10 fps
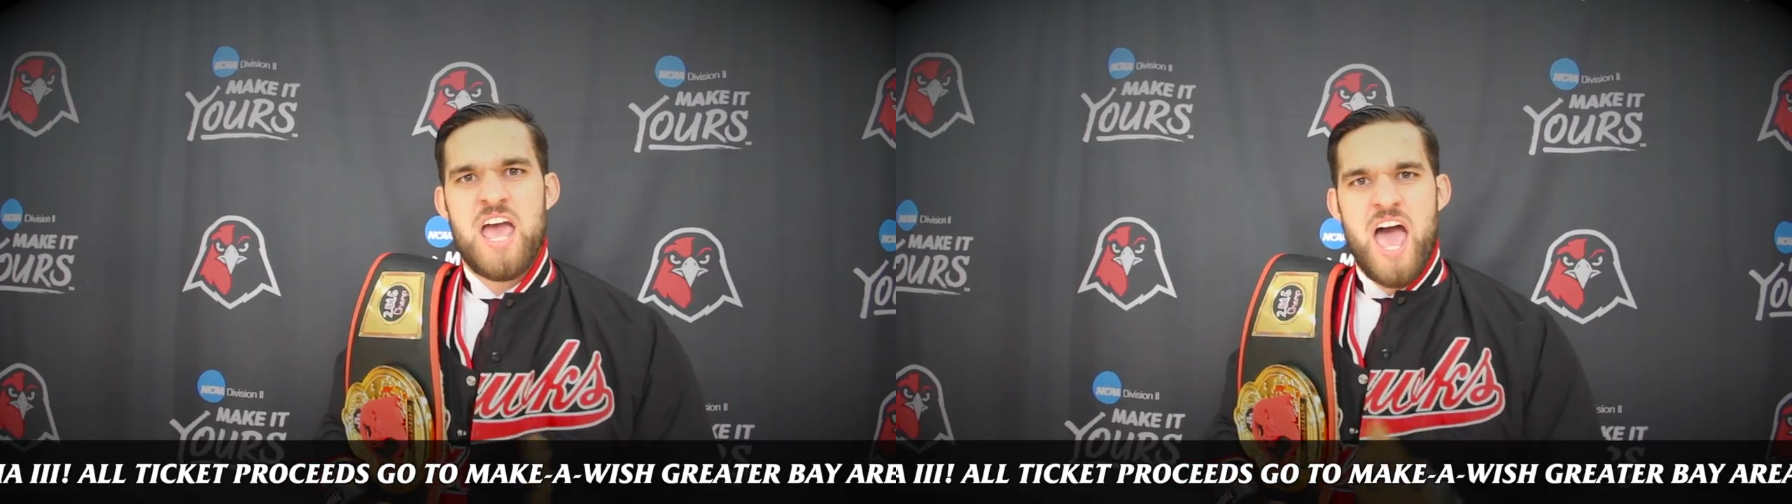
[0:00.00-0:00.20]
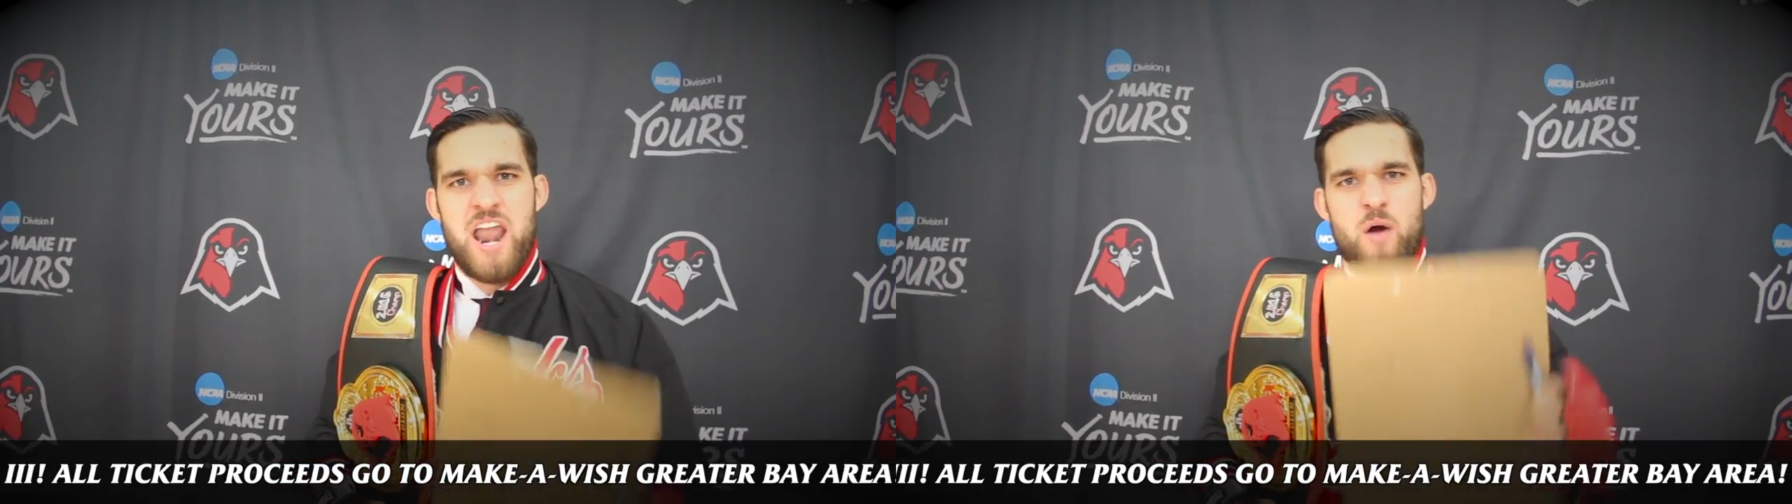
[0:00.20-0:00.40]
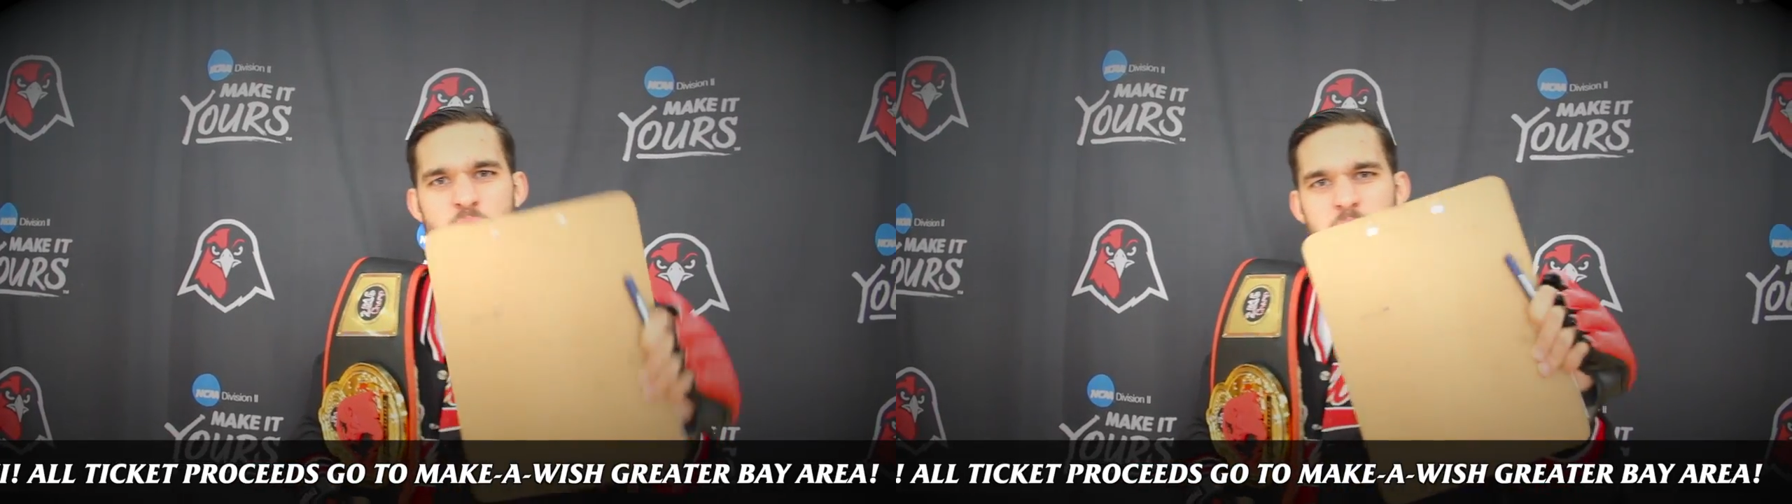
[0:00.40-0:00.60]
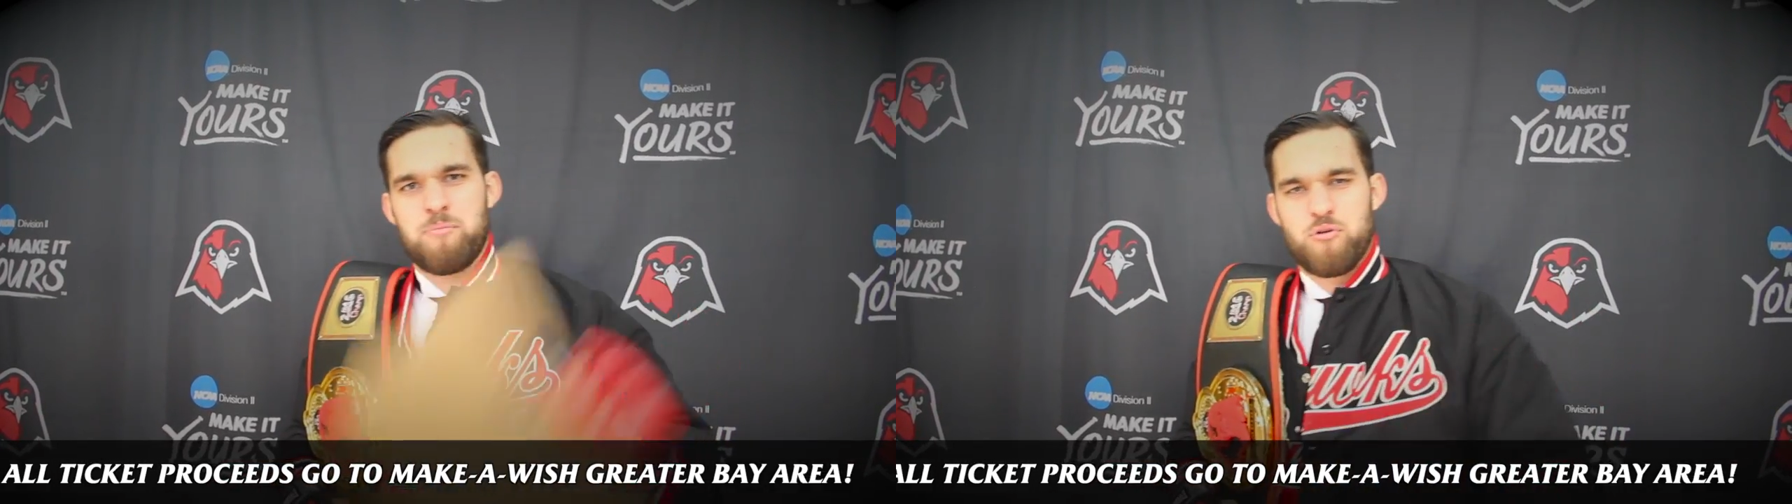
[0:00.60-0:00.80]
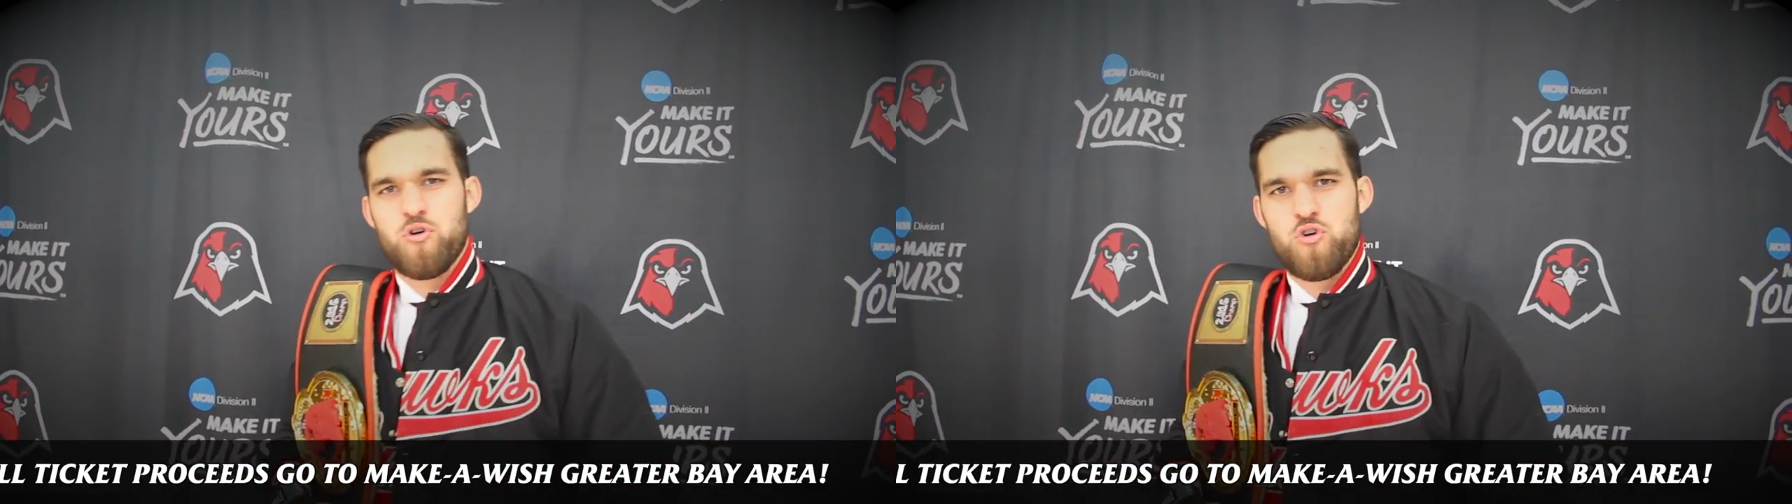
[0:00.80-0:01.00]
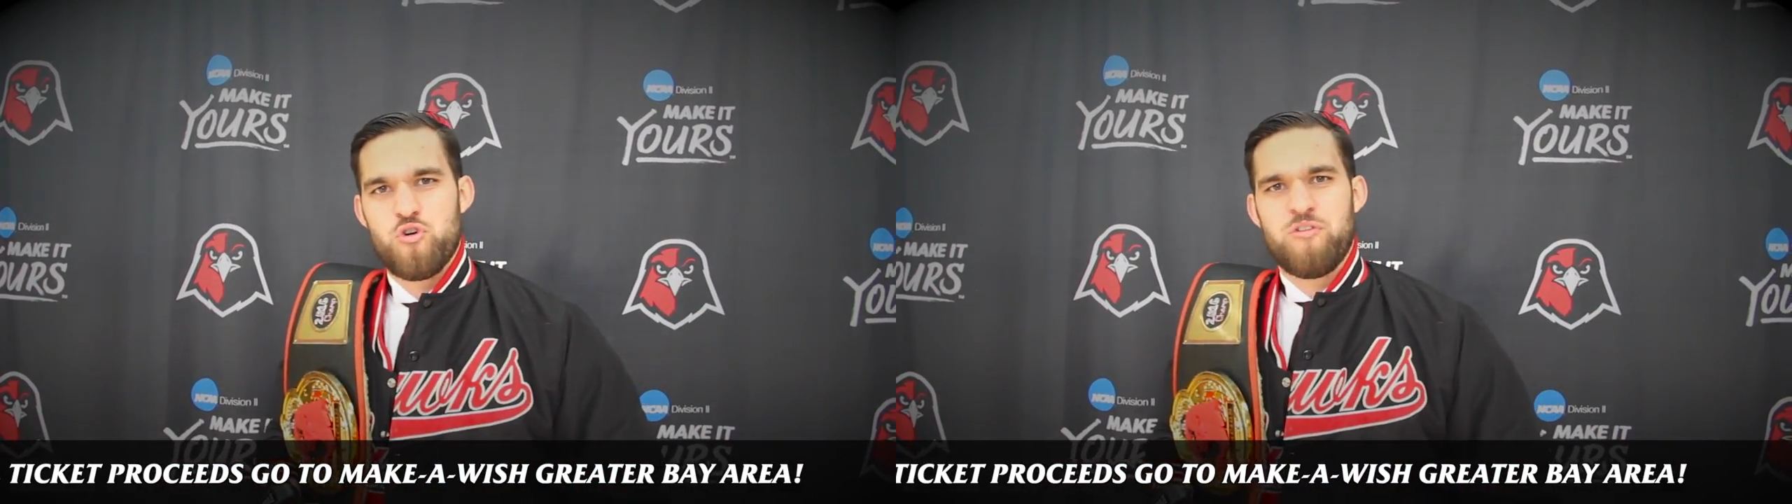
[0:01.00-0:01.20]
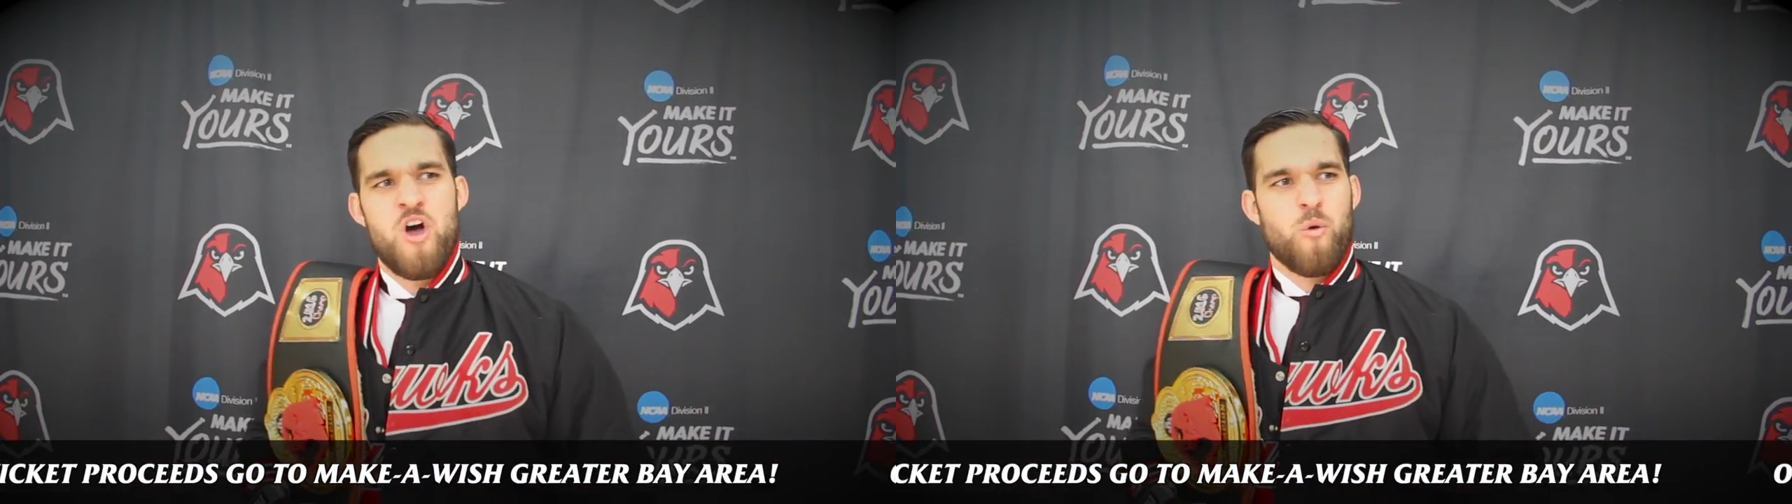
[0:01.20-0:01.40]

and I want to prove